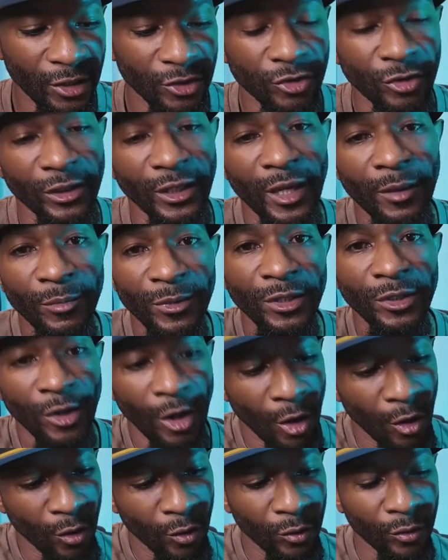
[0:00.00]
So let me
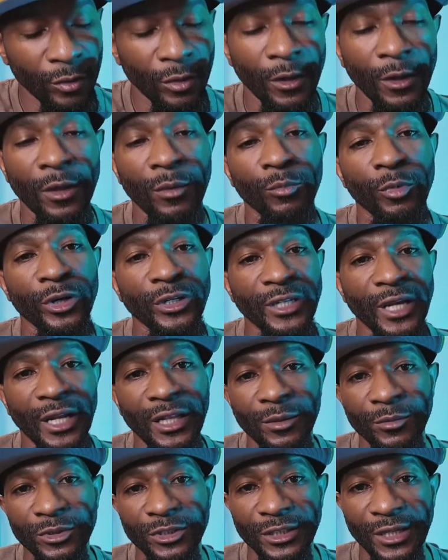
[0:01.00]
know,
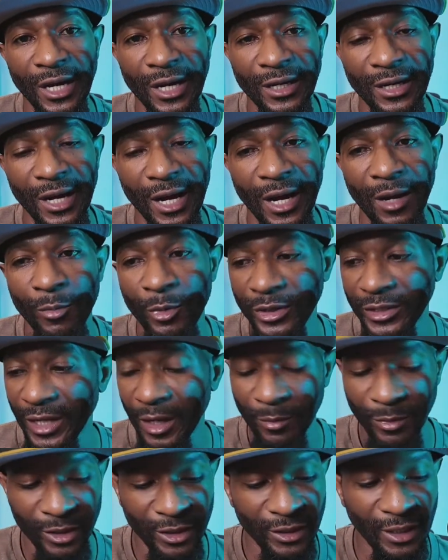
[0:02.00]
brickedoutLimited.com,
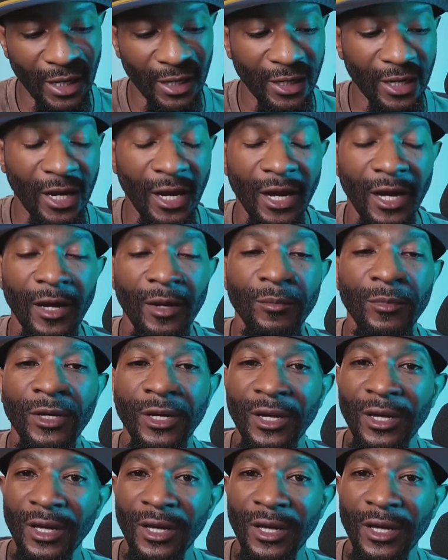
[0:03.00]
brickedoutmedia.com.